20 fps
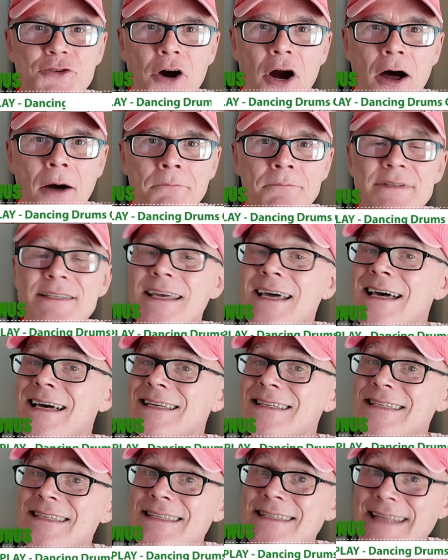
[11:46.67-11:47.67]
Drums
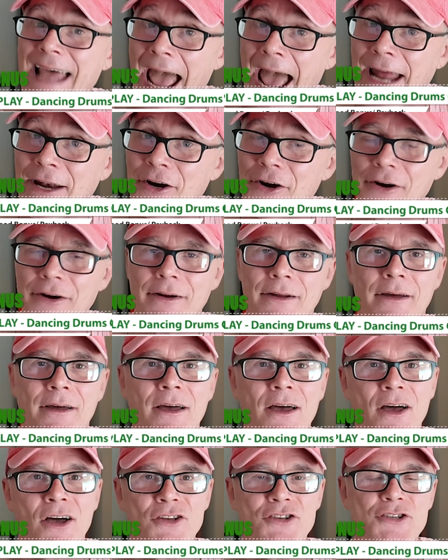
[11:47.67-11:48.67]
Standard.
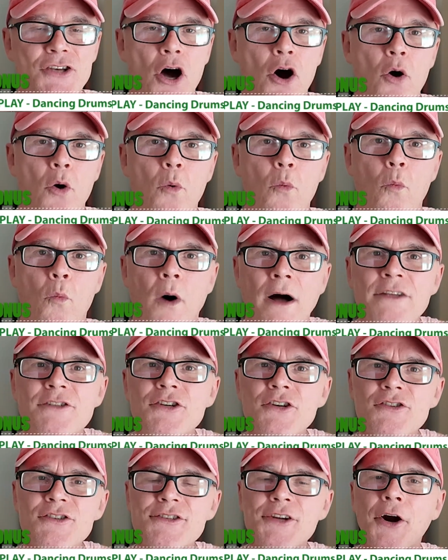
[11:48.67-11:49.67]
So
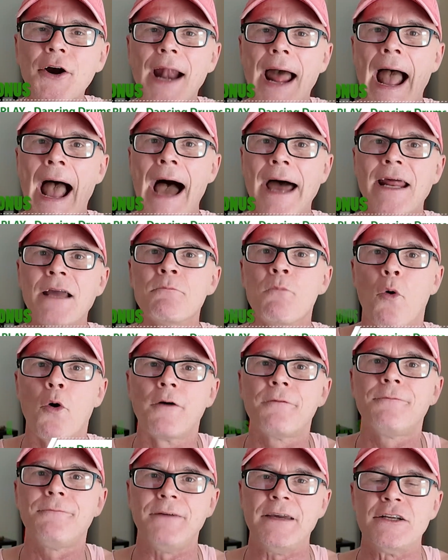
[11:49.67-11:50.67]
once you start adding
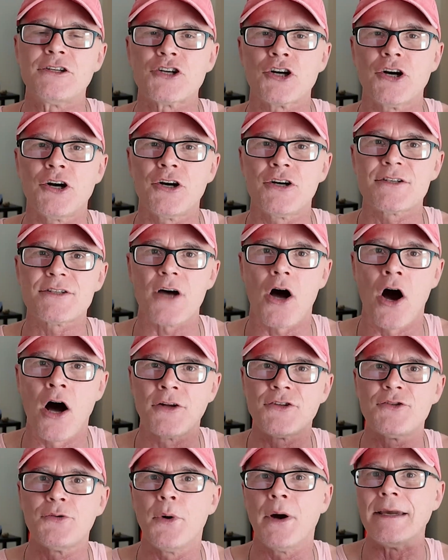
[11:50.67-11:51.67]
more features
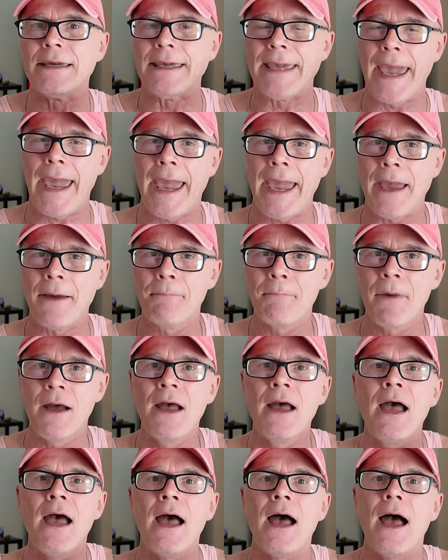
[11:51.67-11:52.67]
onto a game,
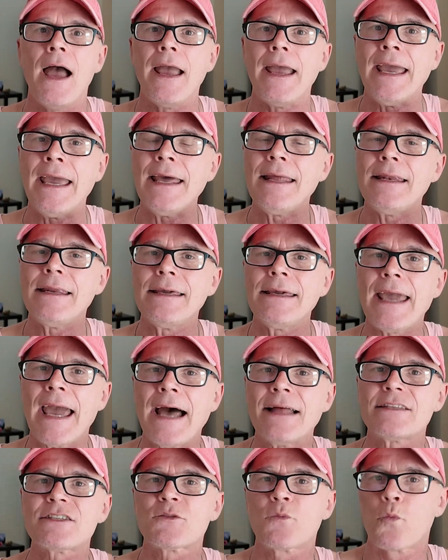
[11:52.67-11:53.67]
it
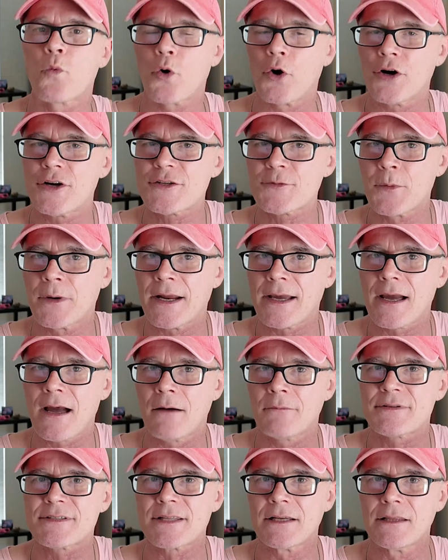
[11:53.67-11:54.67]
gets worse when it
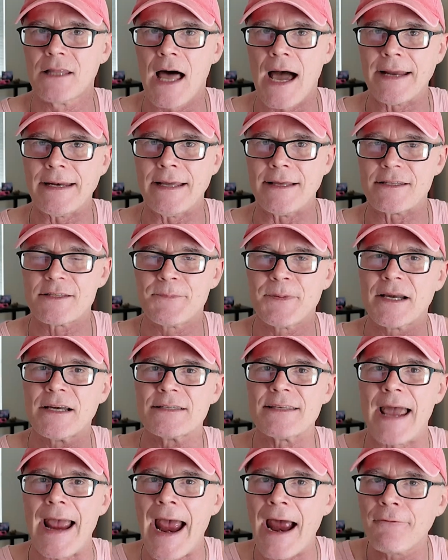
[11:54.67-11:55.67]
comes to line hits
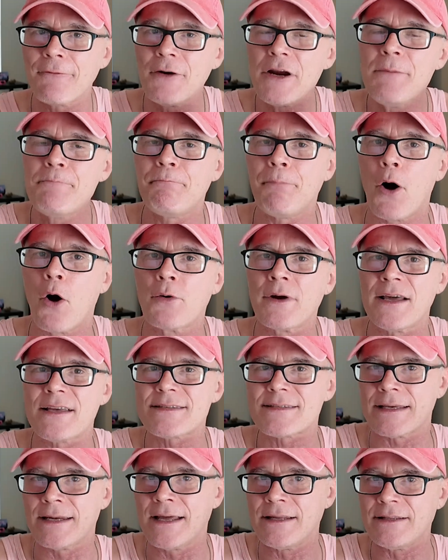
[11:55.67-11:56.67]
because every
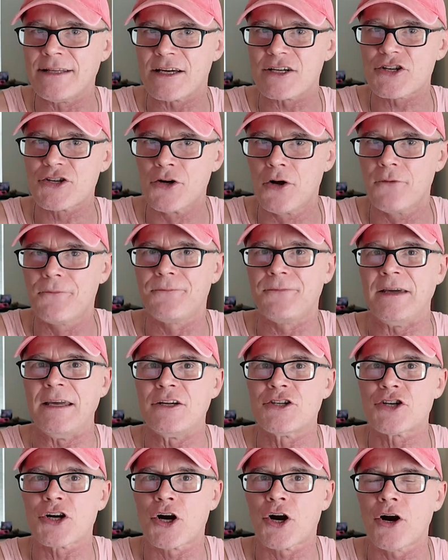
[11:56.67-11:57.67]
bonus and additional
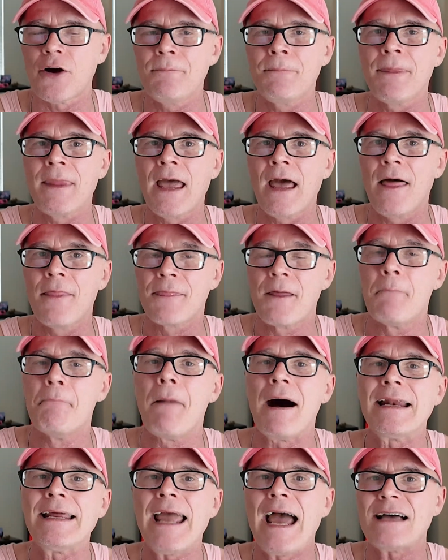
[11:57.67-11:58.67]
feature, the
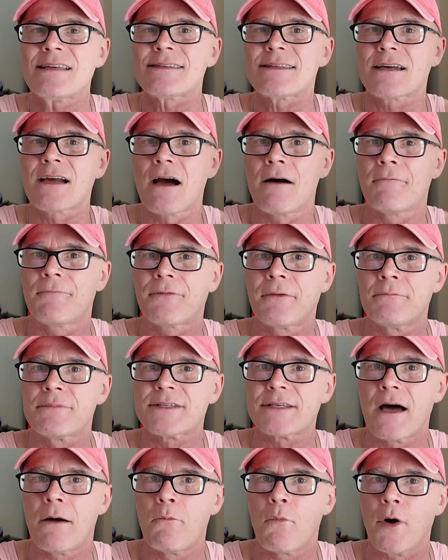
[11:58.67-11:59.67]
money has to come from
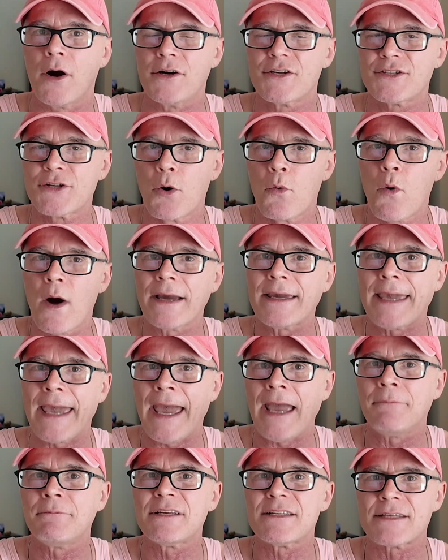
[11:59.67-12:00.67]
somewhere. So what
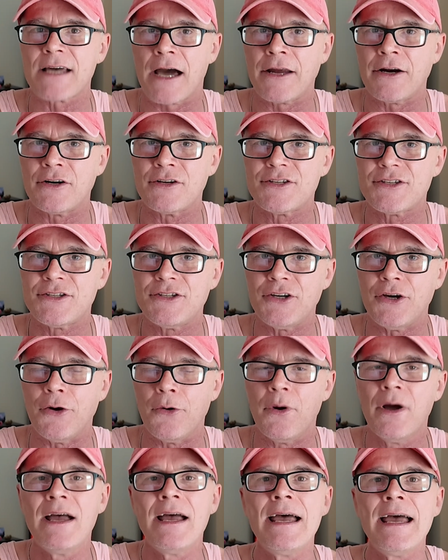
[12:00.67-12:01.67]
game designers
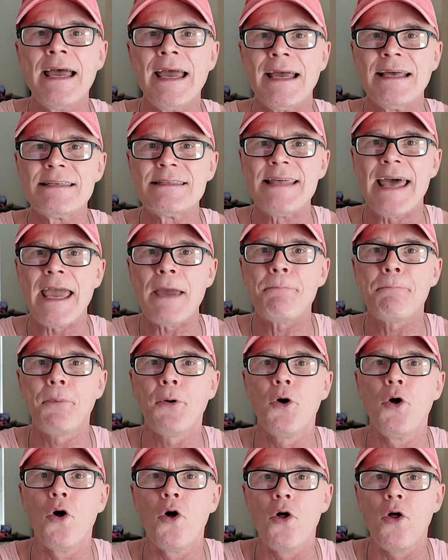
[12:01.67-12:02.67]
do is they
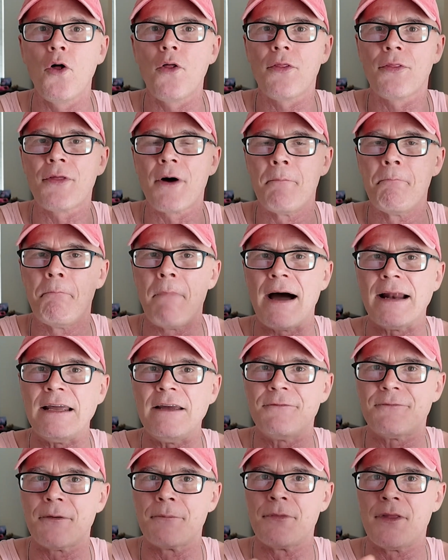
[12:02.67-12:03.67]
pull the
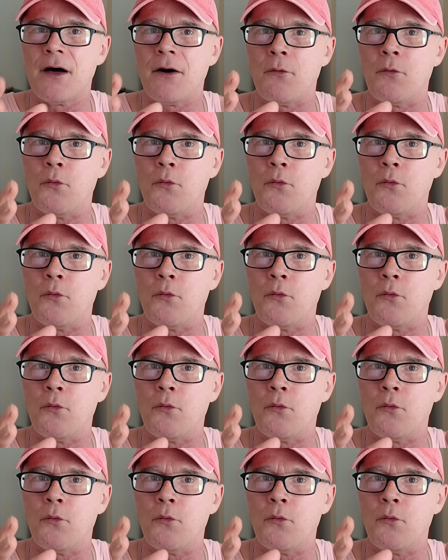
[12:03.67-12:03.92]
money from the